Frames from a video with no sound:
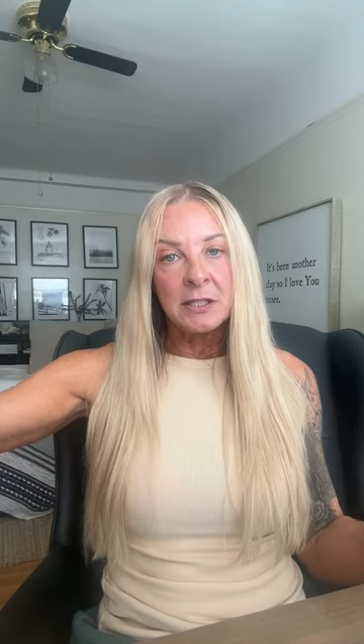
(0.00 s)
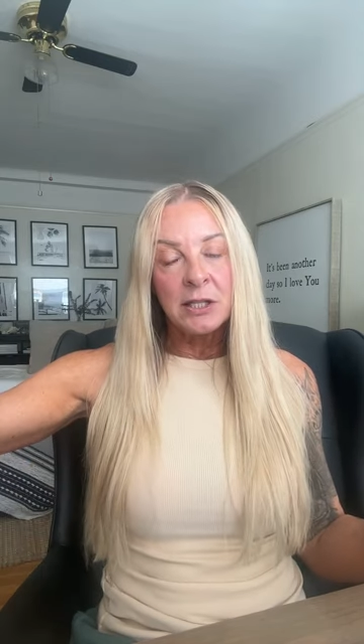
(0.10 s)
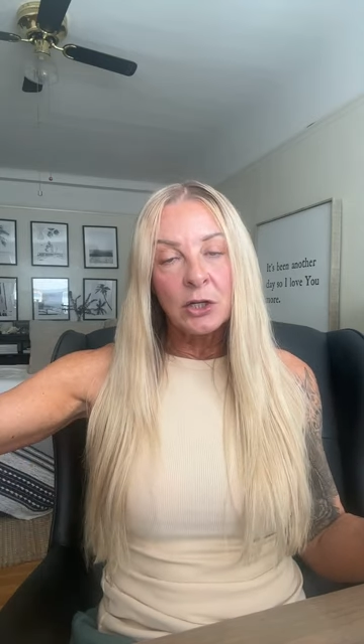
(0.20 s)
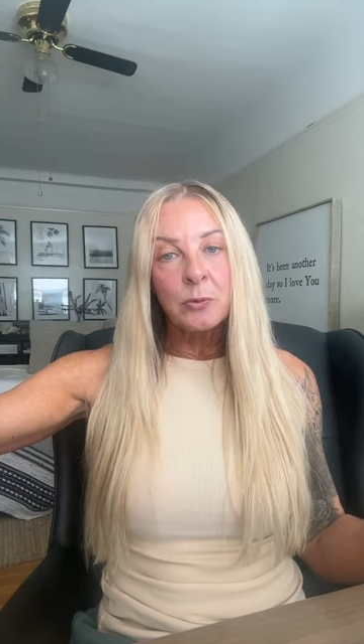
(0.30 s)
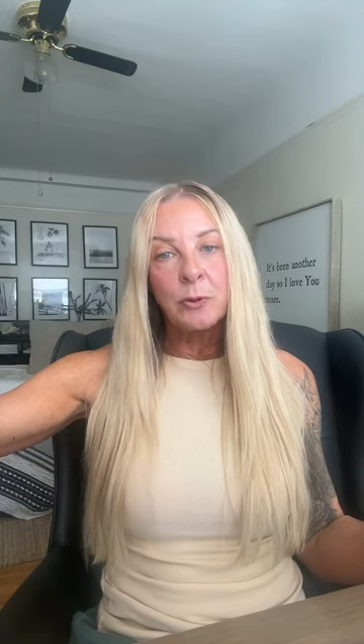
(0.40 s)

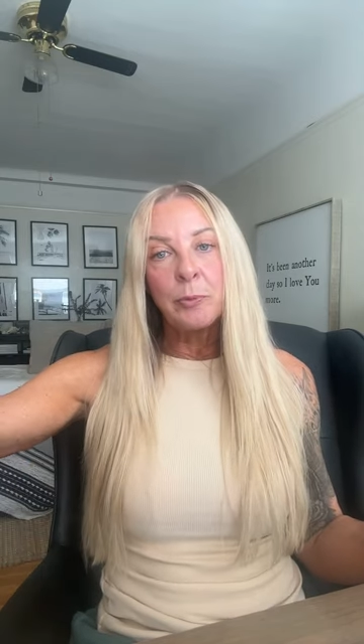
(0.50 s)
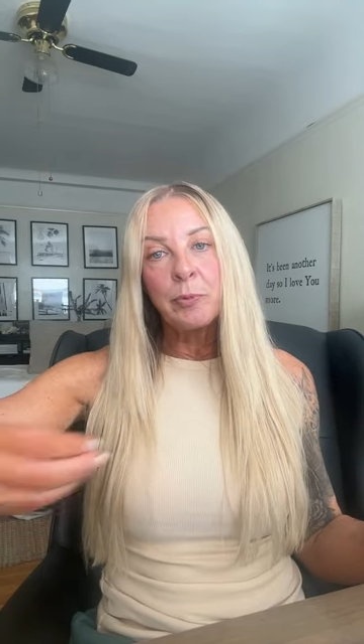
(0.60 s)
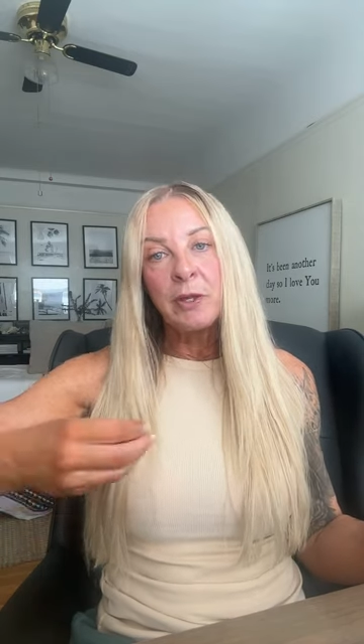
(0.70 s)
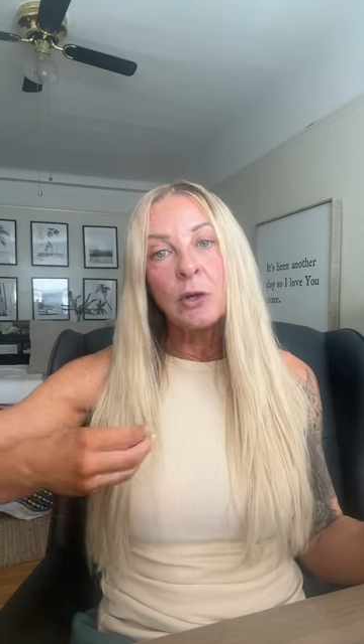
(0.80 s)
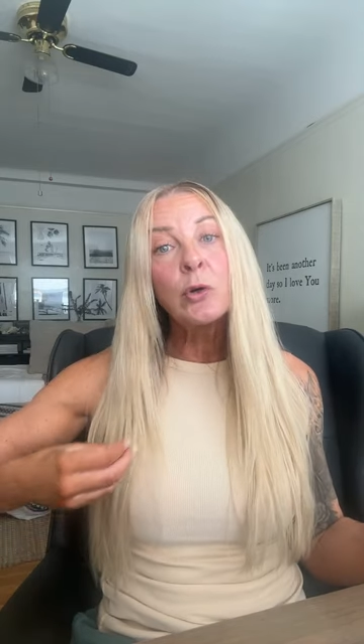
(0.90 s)
the group
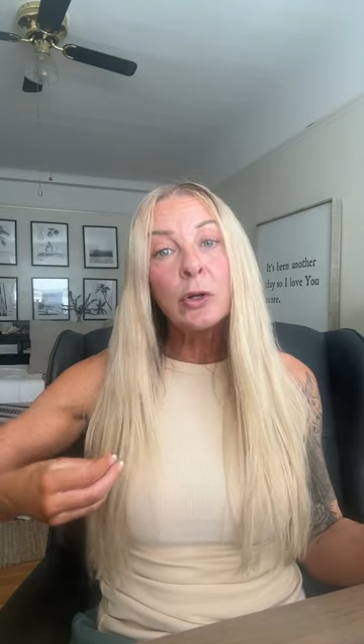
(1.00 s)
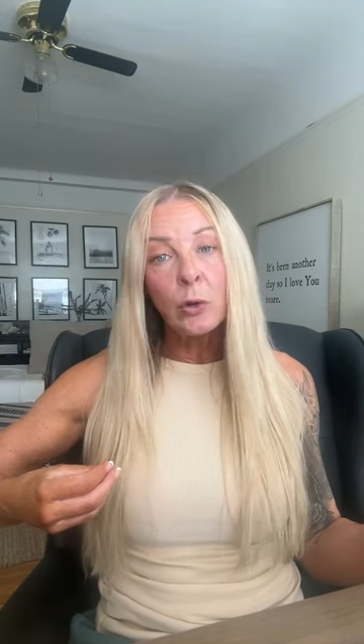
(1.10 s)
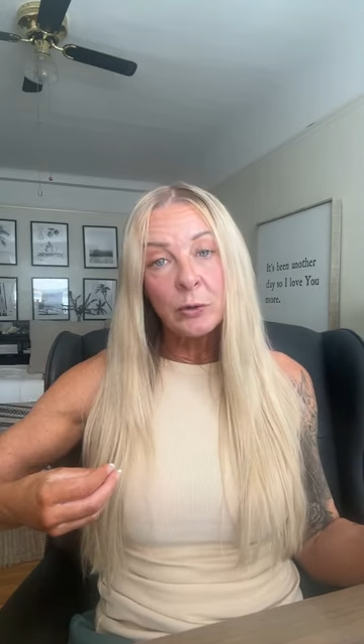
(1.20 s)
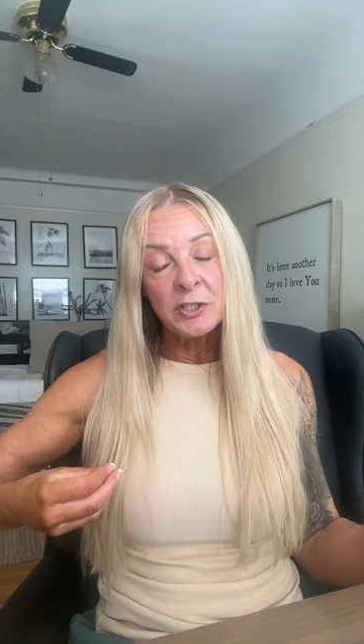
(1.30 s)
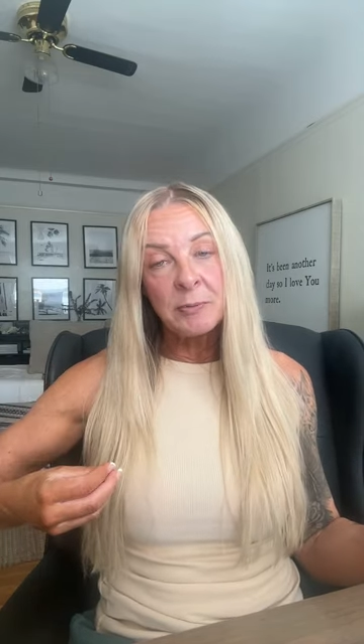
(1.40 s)
that could
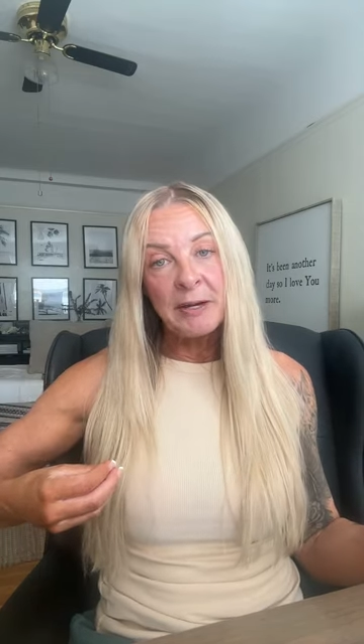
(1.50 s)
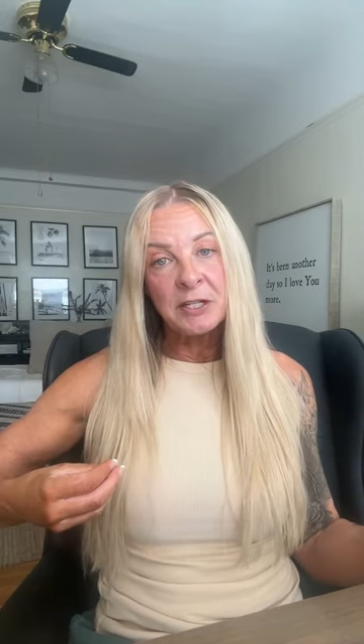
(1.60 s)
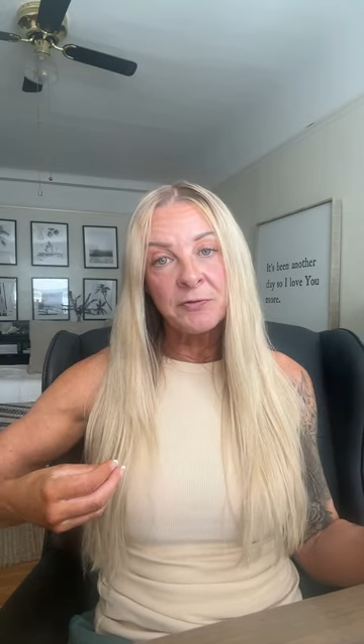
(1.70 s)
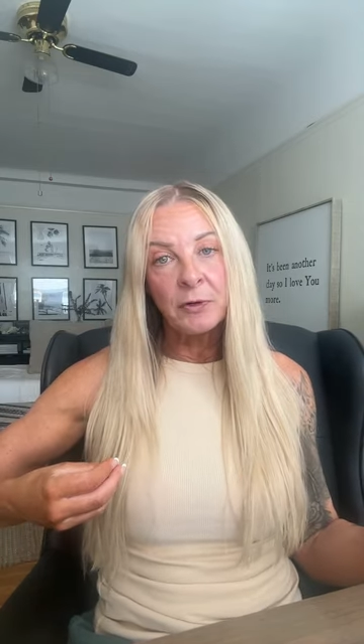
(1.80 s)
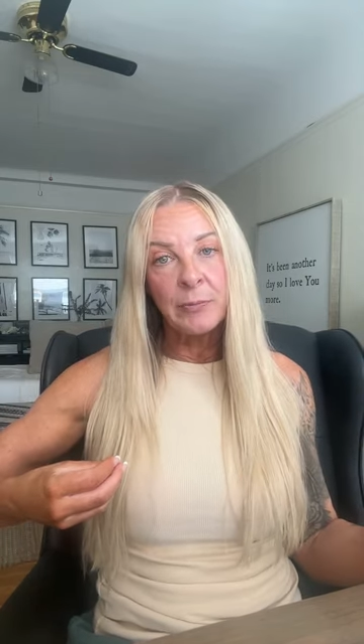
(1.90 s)
hold
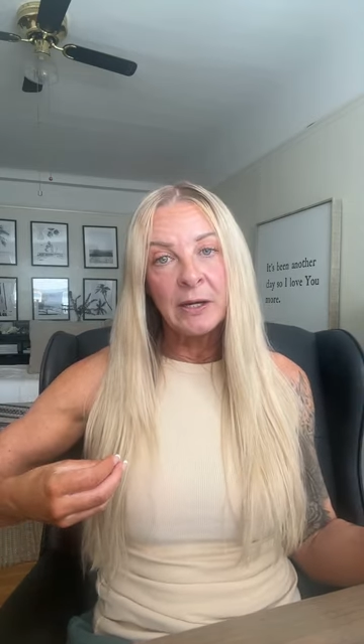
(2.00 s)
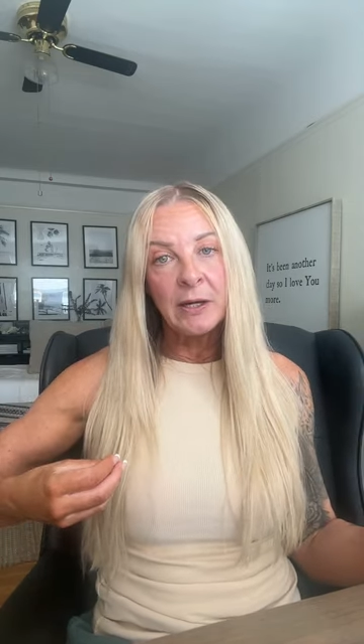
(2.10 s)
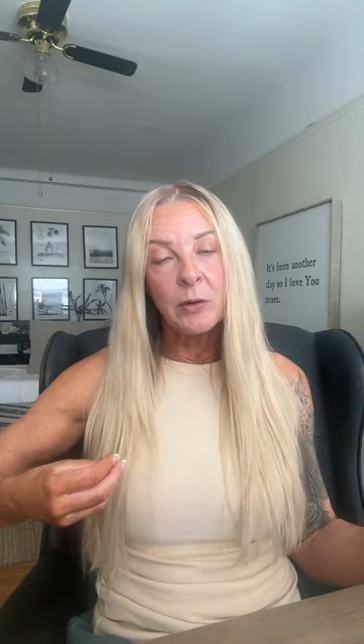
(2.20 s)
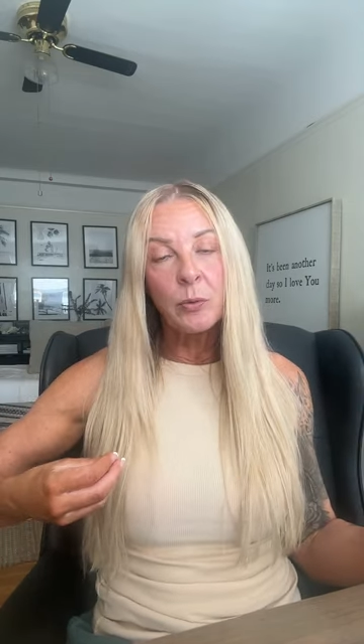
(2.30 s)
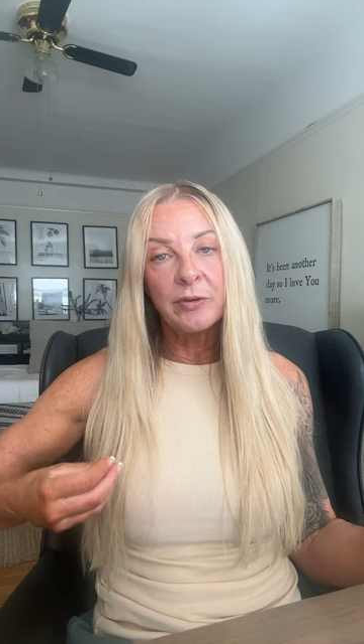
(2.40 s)
space for
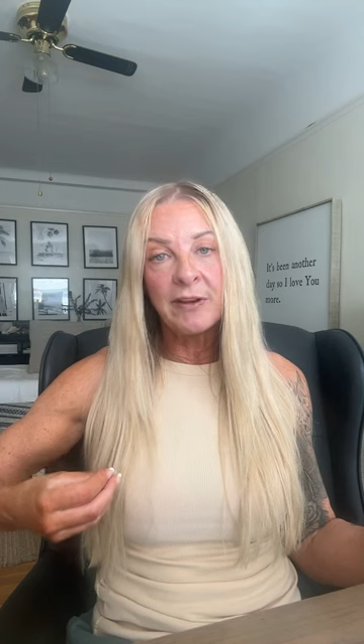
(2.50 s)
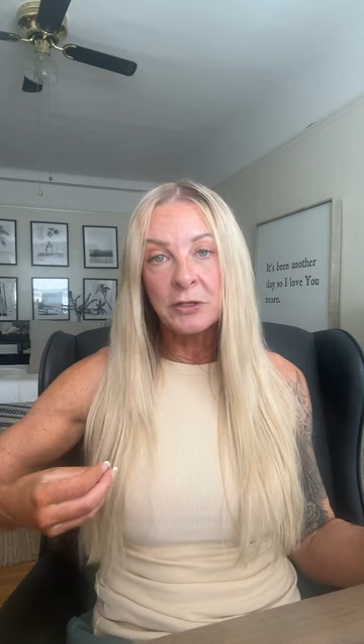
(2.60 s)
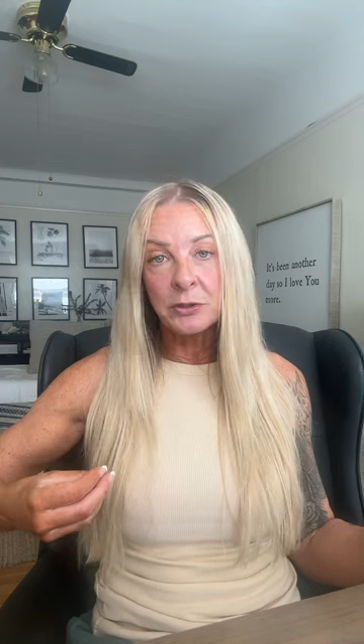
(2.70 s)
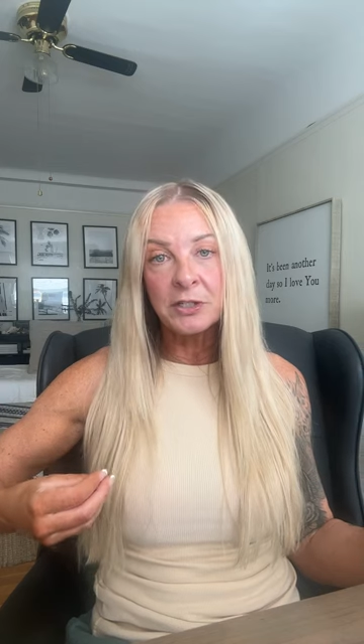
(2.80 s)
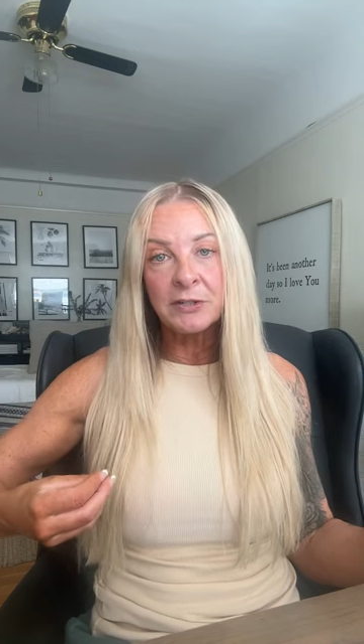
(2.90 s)
me were
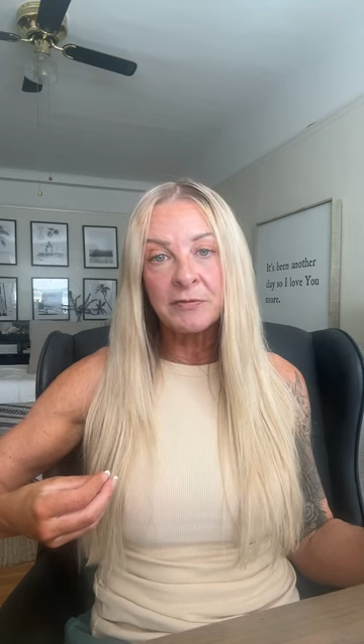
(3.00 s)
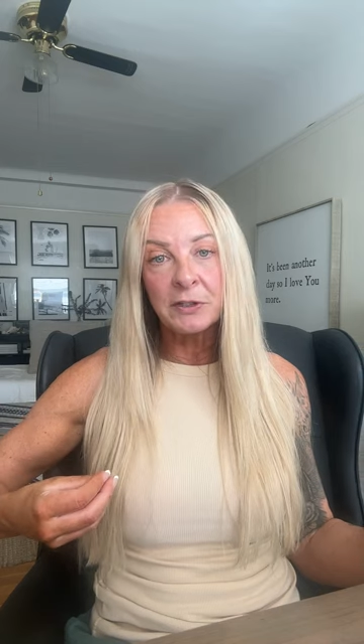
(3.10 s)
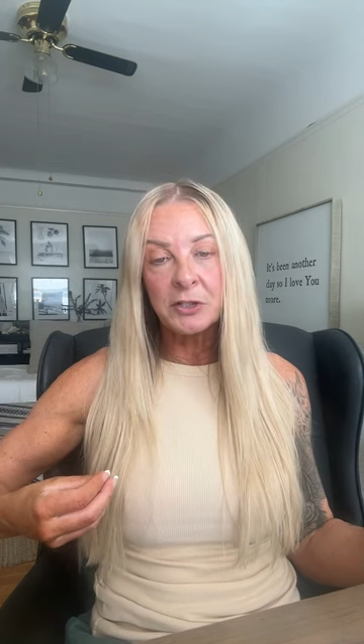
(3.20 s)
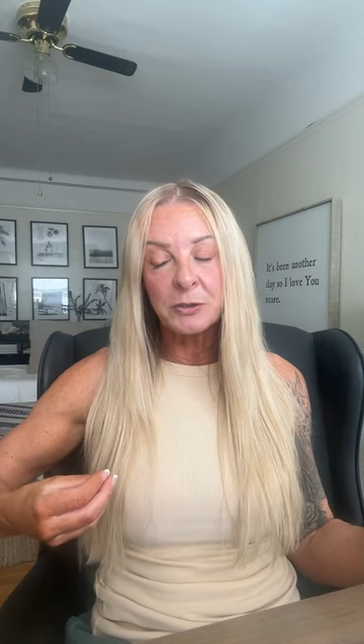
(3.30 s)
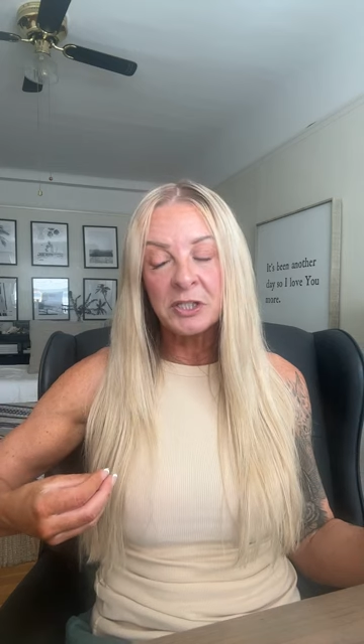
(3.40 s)
veterans and
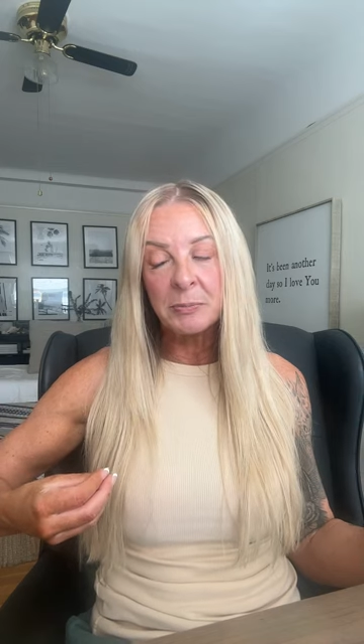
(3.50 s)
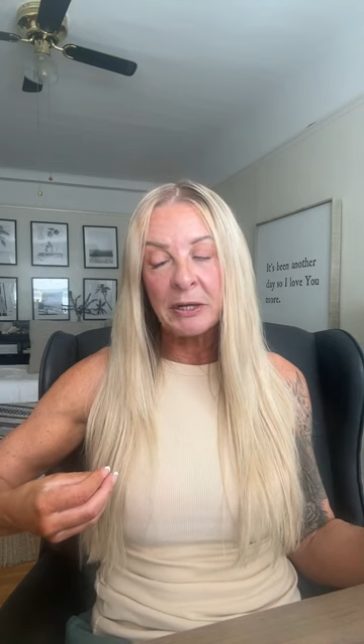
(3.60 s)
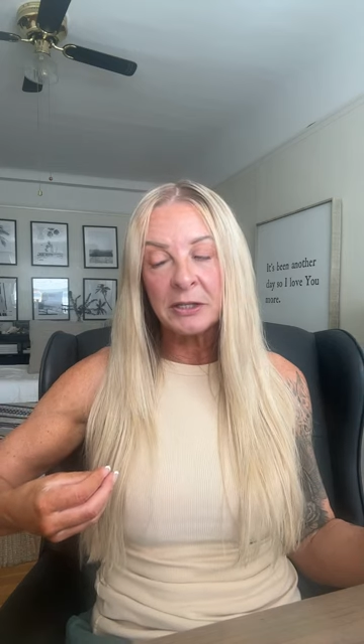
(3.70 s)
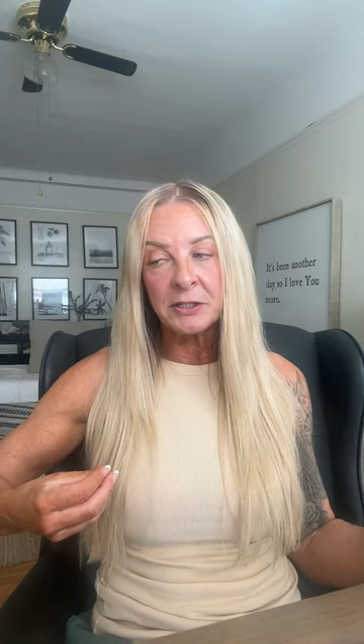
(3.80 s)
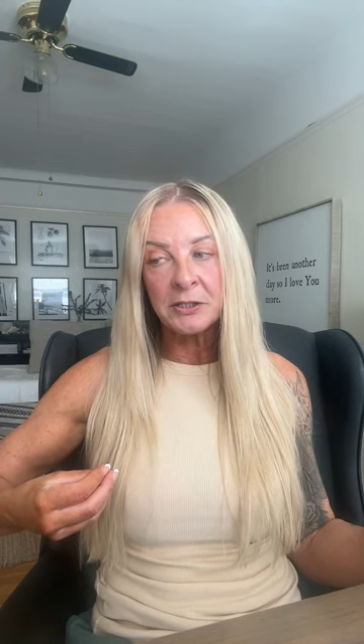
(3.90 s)
first
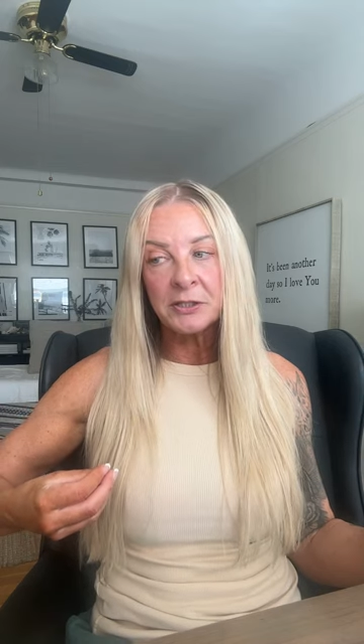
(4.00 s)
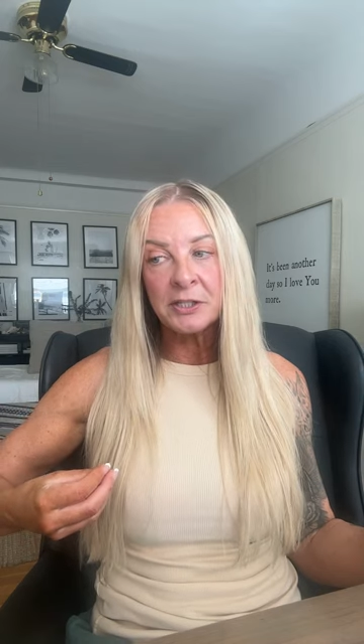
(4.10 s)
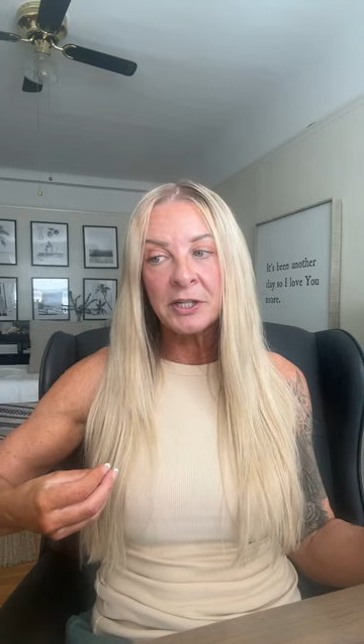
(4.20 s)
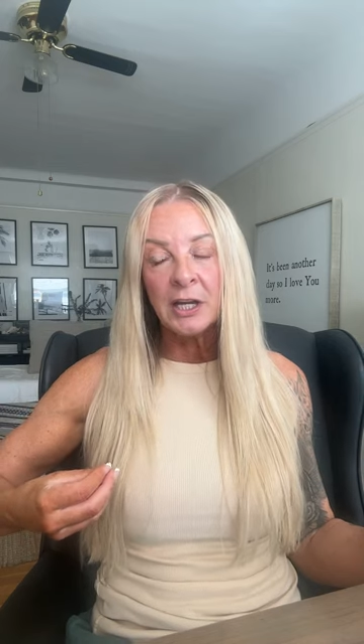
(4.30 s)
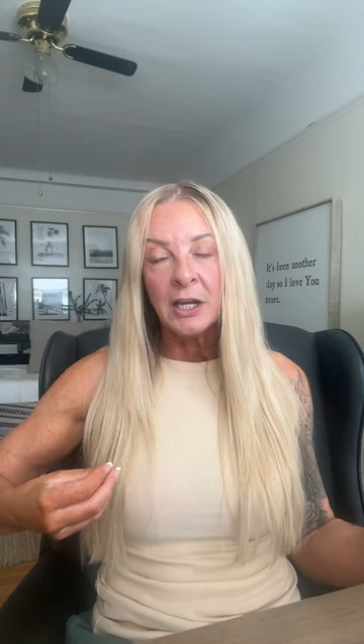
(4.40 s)
responders.